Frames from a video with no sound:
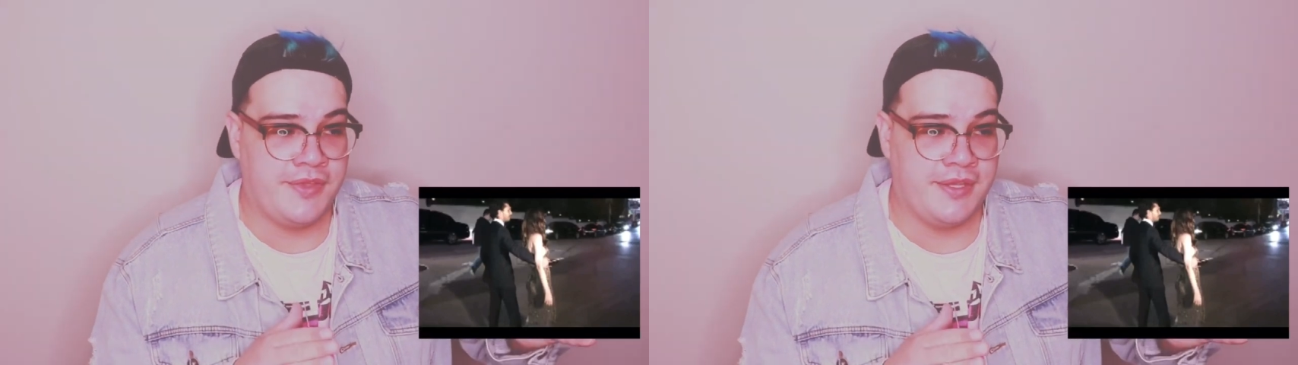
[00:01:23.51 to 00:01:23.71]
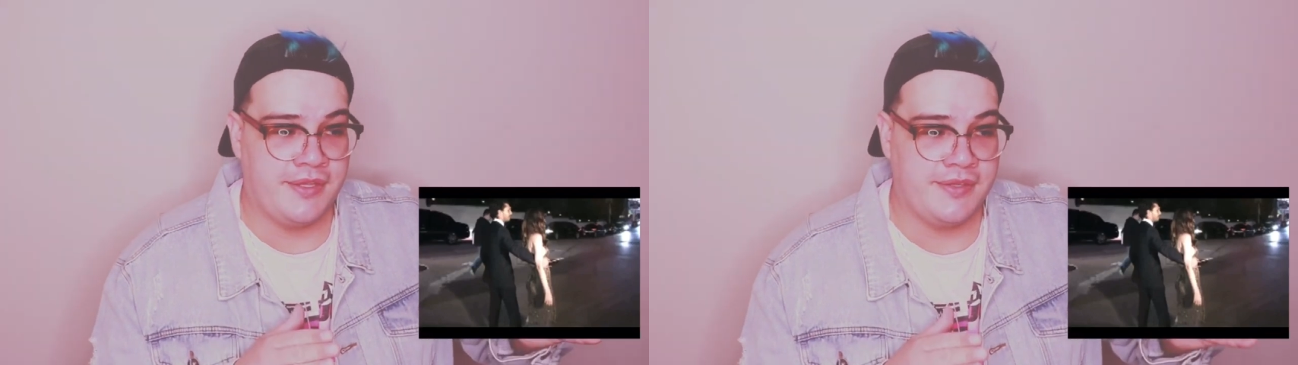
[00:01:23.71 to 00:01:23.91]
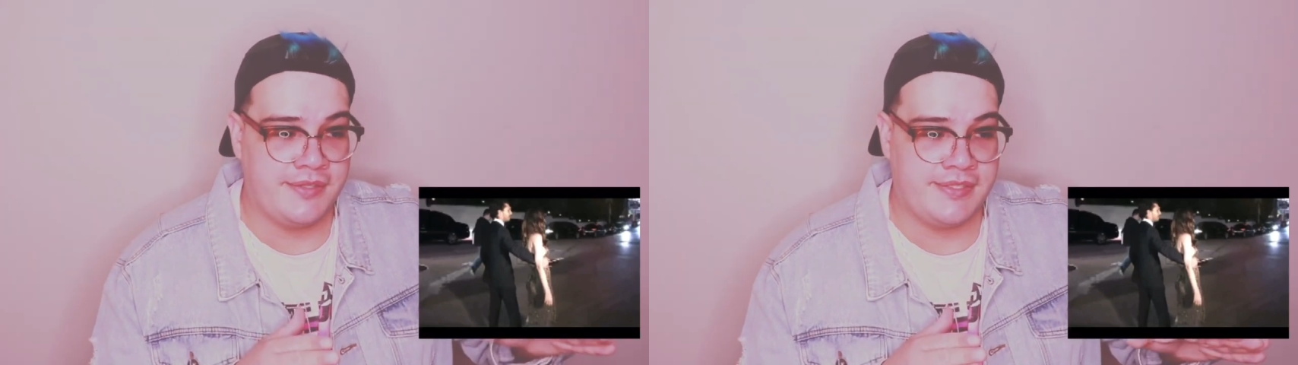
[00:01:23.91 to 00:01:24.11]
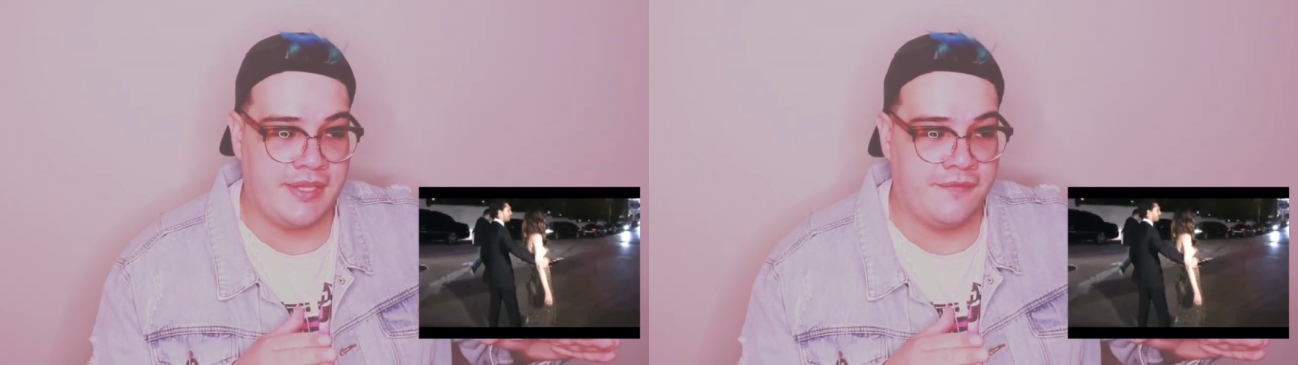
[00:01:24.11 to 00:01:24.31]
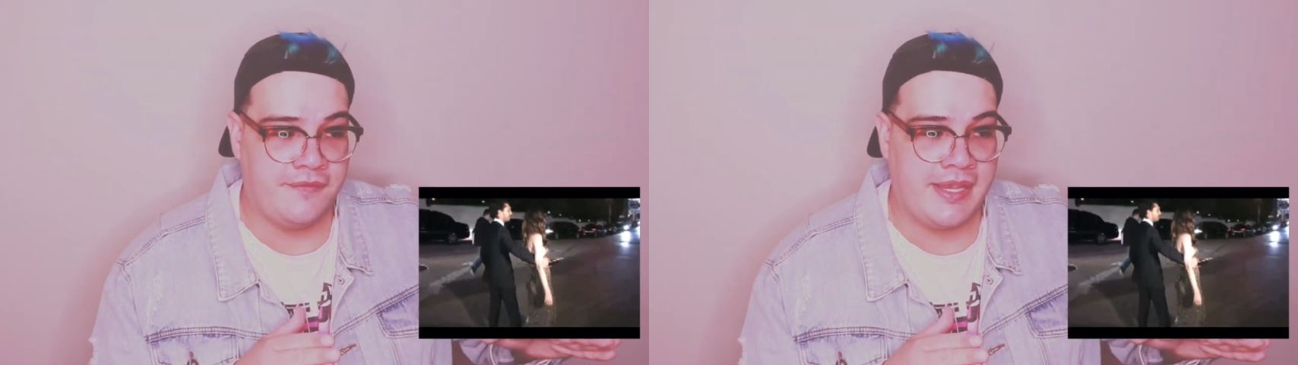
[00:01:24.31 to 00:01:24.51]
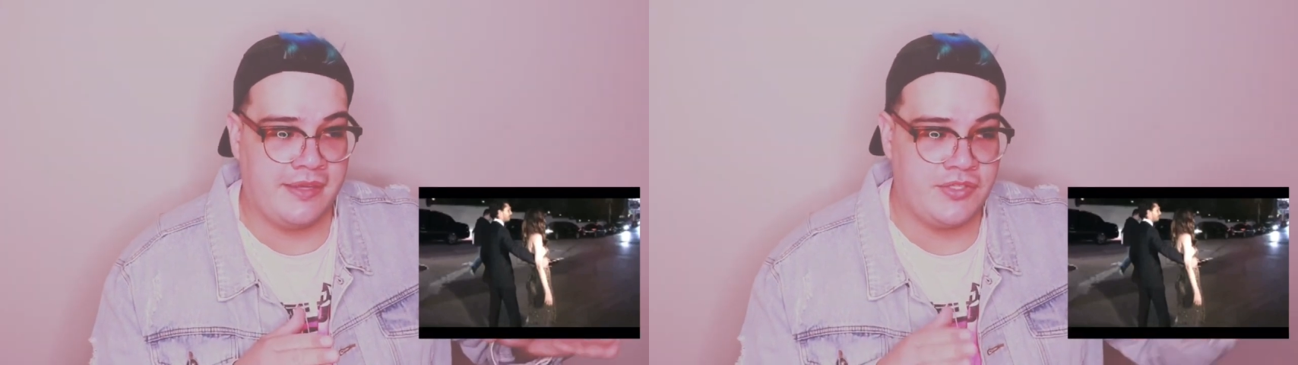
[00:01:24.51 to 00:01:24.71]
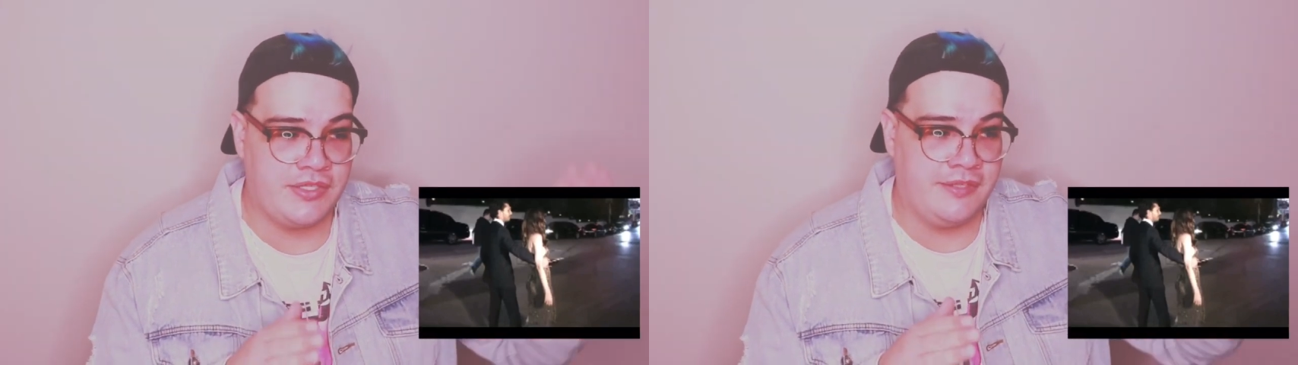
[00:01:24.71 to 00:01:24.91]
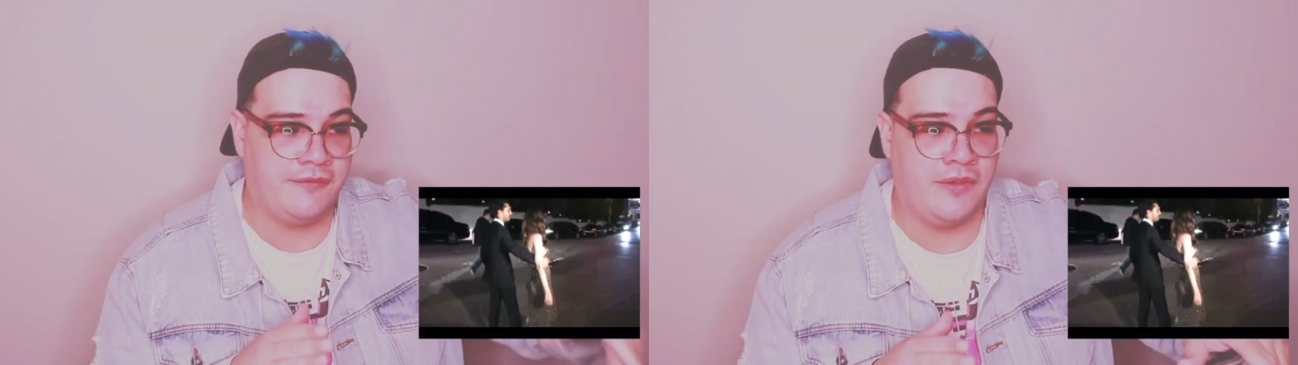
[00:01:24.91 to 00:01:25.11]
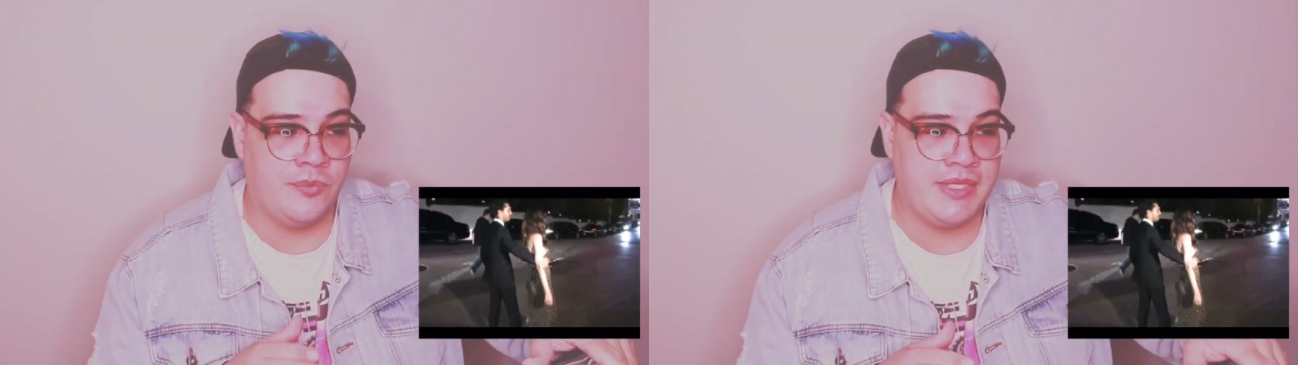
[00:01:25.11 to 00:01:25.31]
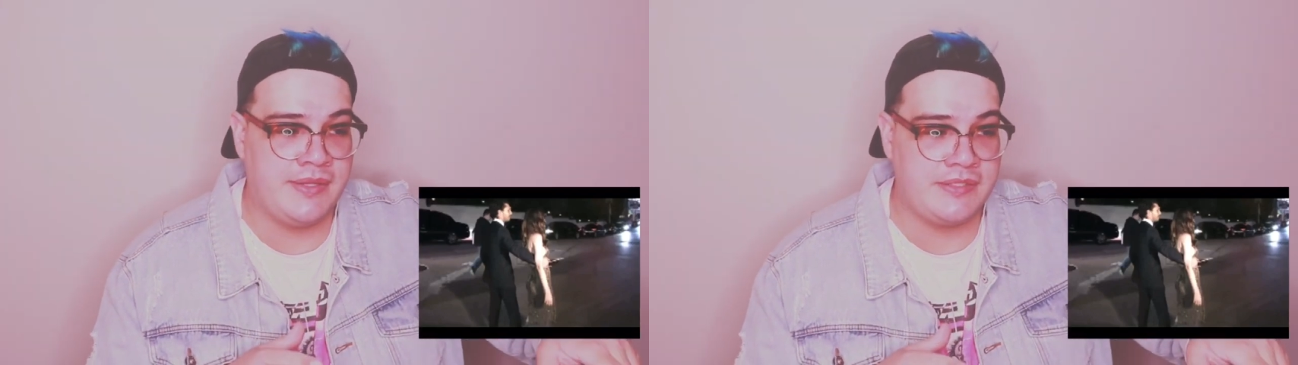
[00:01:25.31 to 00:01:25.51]
the stuff that she's
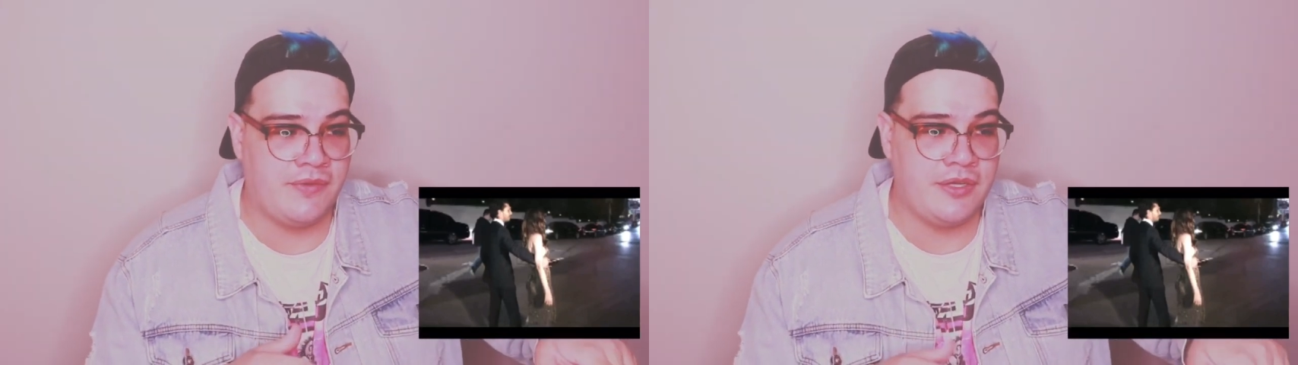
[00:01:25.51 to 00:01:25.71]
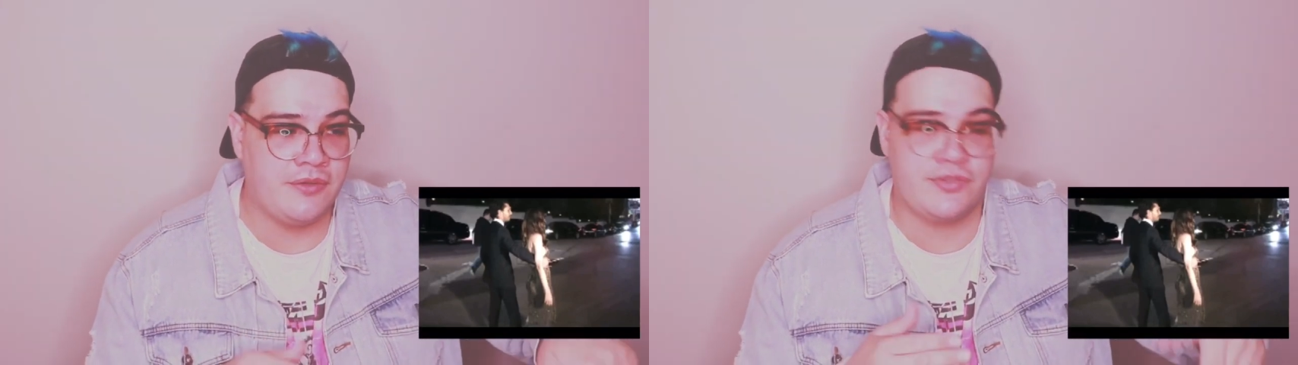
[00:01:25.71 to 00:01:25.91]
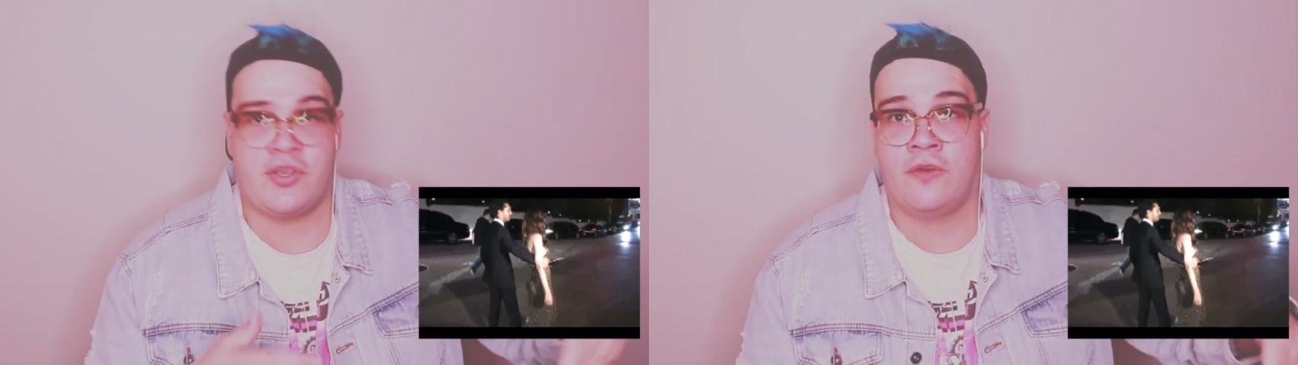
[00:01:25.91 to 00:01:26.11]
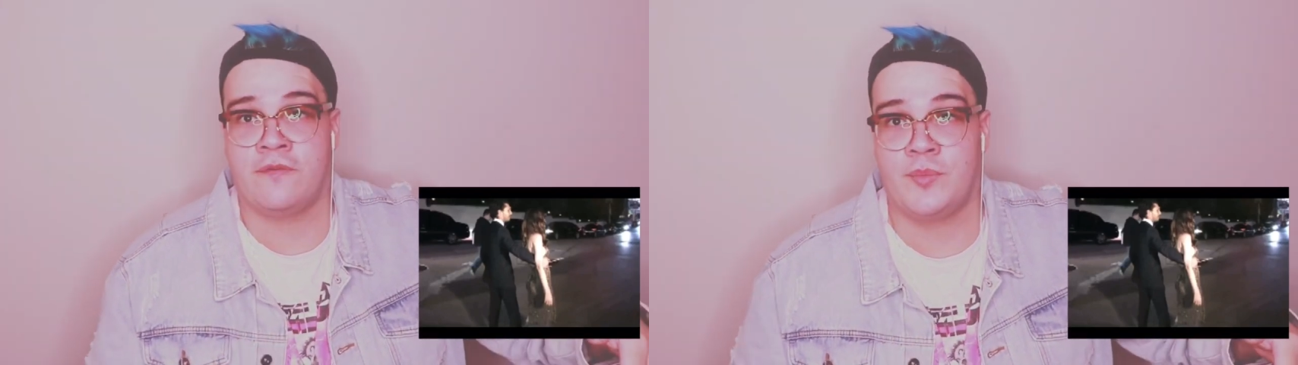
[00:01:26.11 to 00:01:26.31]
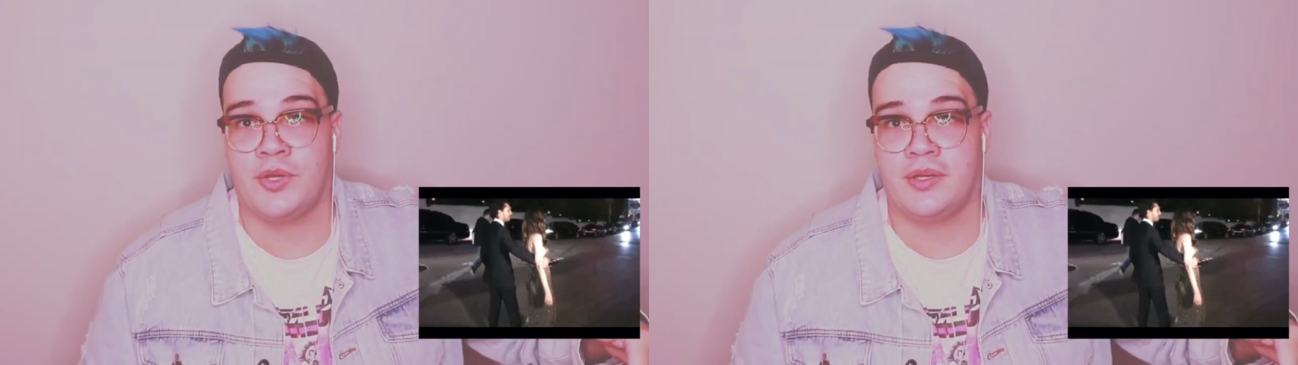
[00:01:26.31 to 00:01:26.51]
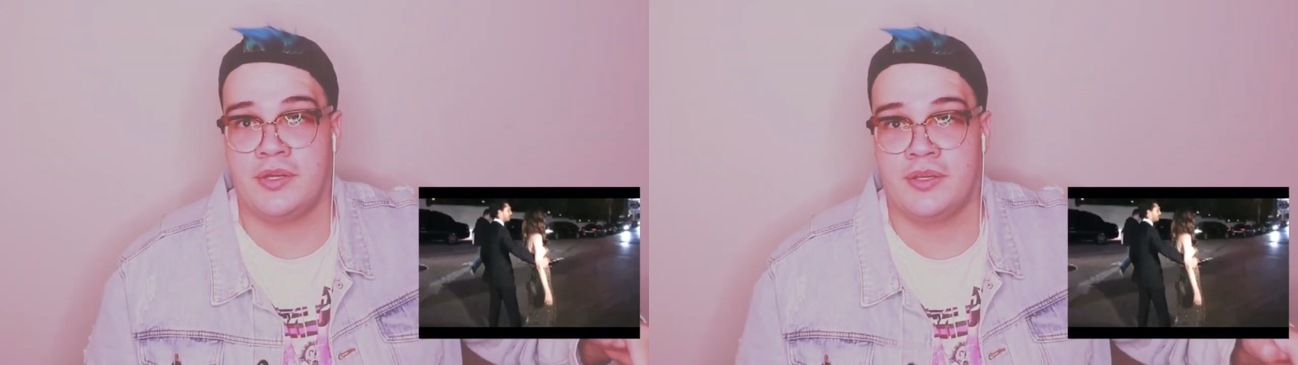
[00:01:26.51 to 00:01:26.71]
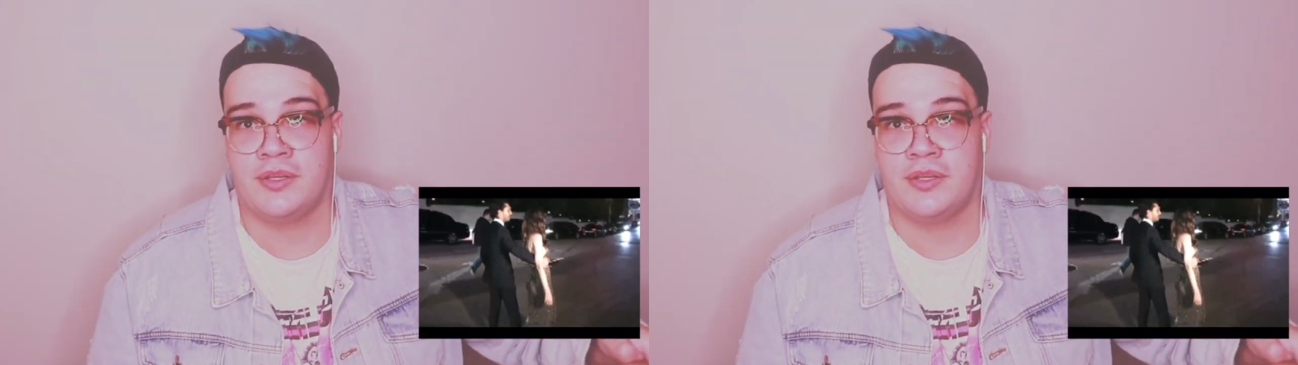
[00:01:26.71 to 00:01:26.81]
filmed in this video is all from her,